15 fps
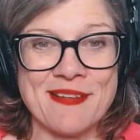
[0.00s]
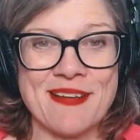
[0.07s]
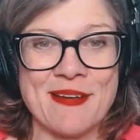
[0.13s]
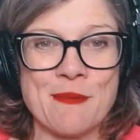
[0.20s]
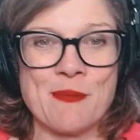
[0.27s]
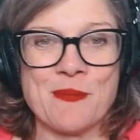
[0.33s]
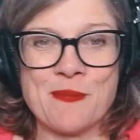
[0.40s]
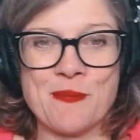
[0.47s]

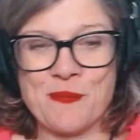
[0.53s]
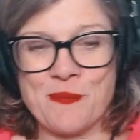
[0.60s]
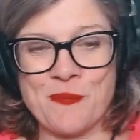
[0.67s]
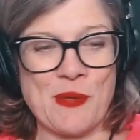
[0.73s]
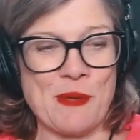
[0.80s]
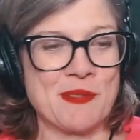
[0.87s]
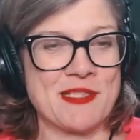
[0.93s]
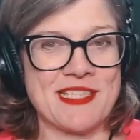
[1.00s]
Like,
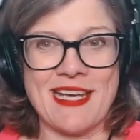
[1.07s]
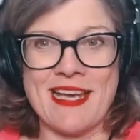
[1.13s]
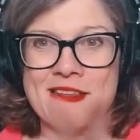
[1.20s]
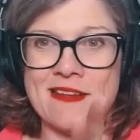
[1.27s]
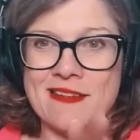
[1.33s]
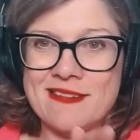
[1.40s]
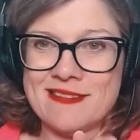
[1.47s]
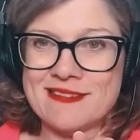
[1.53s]
we were
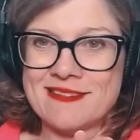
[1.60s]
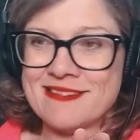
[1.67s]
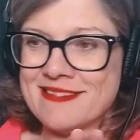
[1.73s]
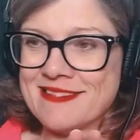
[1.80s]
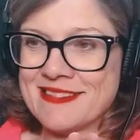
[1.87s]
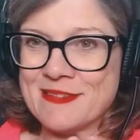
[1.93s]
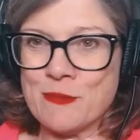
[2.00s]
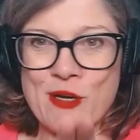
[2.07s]
together,
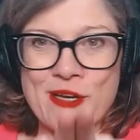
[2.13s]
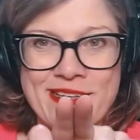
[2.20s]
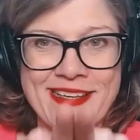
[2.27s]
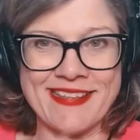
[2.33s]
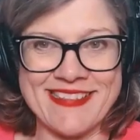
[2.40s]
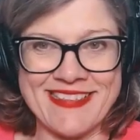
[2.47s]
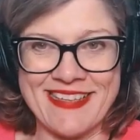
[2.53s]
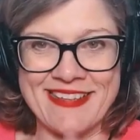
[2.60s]

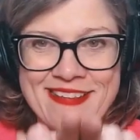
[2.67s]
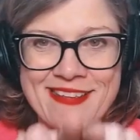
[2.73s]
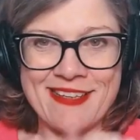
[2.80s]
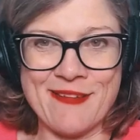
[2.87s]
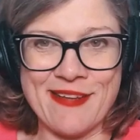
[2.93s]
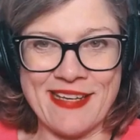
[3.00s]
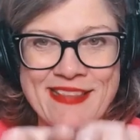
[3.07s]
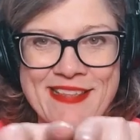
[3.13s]
working together,
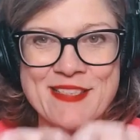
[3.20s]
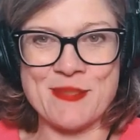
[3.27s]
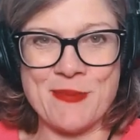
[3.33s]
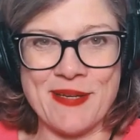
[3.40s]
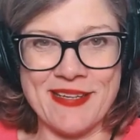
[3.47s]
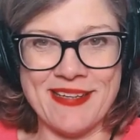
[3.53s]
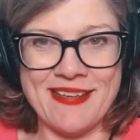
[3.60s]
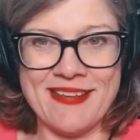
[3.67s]
going in this
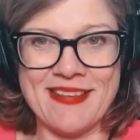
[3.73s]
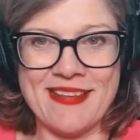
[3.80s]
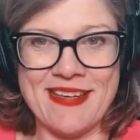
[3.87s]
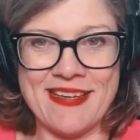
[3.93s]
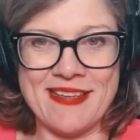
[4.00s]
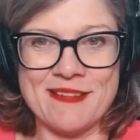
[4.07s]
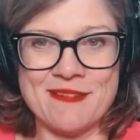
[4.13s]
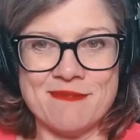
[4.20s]
way. And
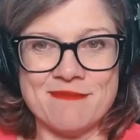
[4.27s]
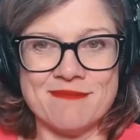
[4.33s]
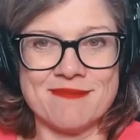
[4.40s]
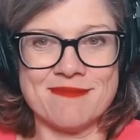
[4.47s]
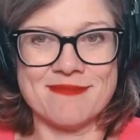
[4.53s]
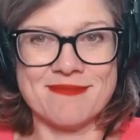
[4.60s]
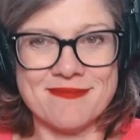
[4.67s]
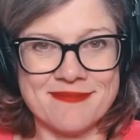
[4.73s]
then
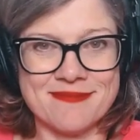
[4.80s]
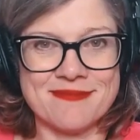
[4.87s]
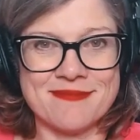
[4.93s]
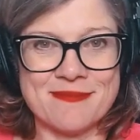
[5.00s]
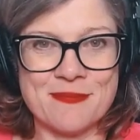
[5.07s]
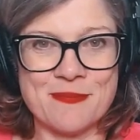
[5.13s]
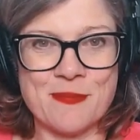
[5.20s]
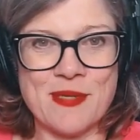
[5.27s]
right.
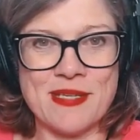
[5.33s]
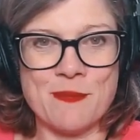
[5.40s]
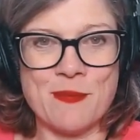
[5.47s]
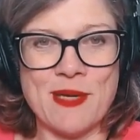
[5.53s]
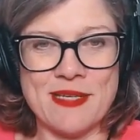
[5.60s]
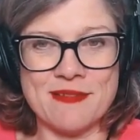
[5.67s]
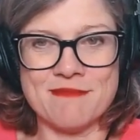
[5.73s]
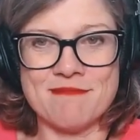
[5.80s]
we
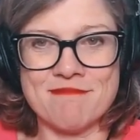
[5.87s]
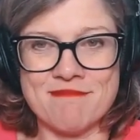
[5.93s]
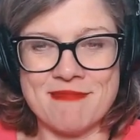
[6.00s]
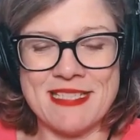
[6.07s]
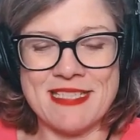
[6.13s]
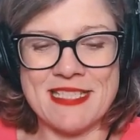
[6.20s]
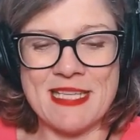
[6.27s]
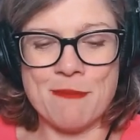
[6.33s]
went
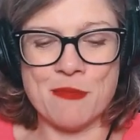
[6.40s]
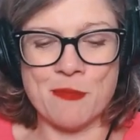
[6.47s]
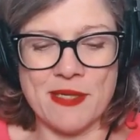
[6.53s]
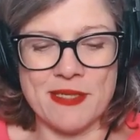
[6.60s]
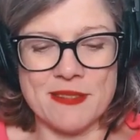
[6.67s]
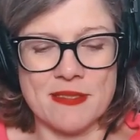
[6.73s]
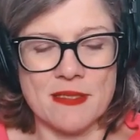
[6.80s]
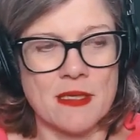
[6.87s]
in separate
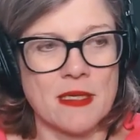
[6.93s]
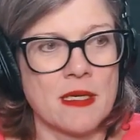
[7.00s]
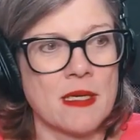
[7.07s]
ways.